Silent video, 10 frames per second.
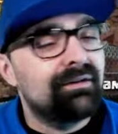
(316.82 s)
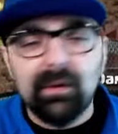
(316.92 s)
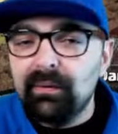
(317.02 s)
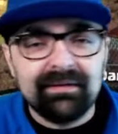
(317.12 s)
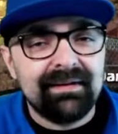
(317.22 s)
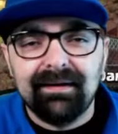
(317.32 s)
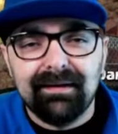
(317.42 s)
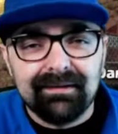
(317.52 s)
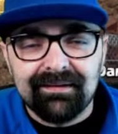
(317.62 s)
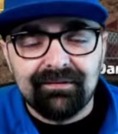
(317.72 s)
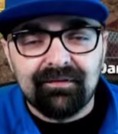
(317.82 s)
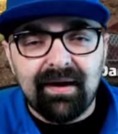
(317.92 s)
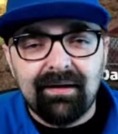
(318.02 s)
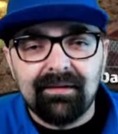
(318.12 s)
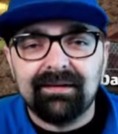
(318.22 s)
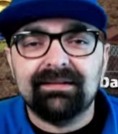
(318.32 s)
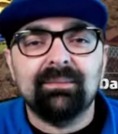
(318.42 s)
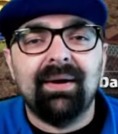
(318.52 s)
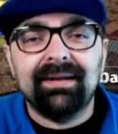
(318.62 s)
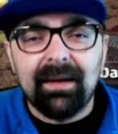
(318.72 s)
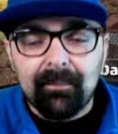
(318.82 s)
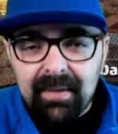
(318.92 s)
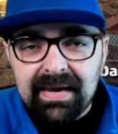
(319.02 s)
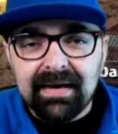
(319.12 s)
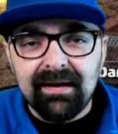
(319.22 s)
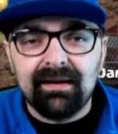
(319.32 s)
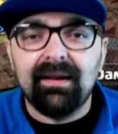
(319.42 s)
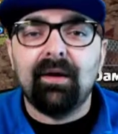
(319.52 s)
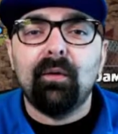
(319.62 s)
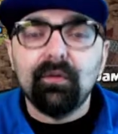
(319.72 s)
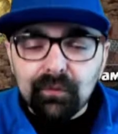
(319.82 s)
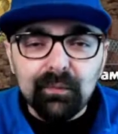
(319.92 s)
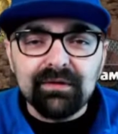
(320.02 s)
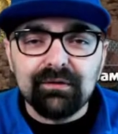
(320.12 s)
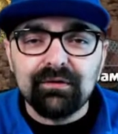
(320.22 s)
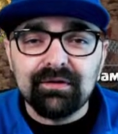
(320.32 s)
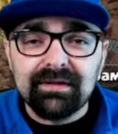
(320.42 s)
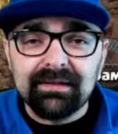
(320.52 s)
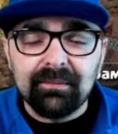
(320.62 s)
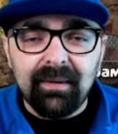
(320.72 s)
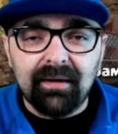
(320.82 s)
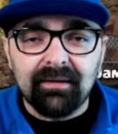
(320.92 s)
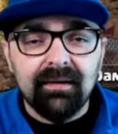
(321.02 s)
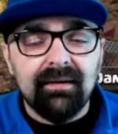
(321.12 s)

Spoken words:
don't send it into the fire, because it might not make it and not all the wizards are going to come out.